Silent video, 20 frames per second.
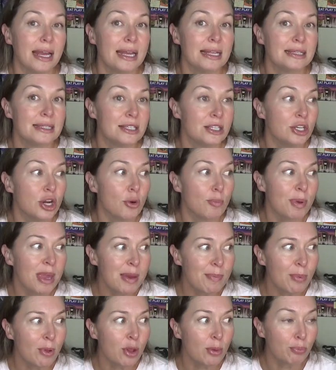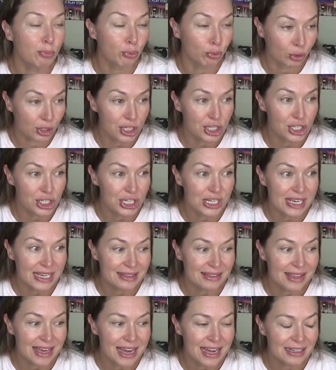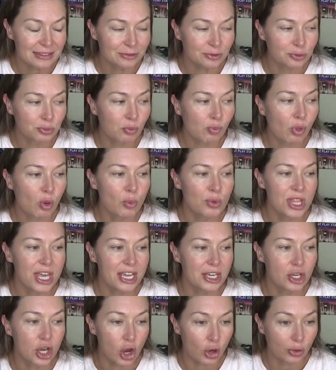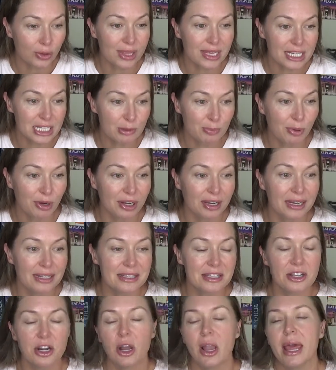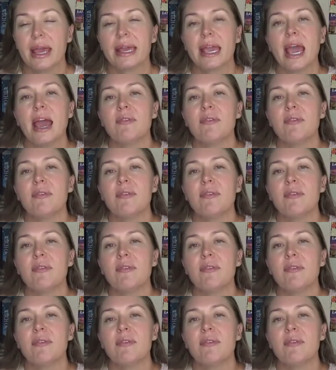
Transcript: It's, you know, people appreciate that when they go to the experience and they're like,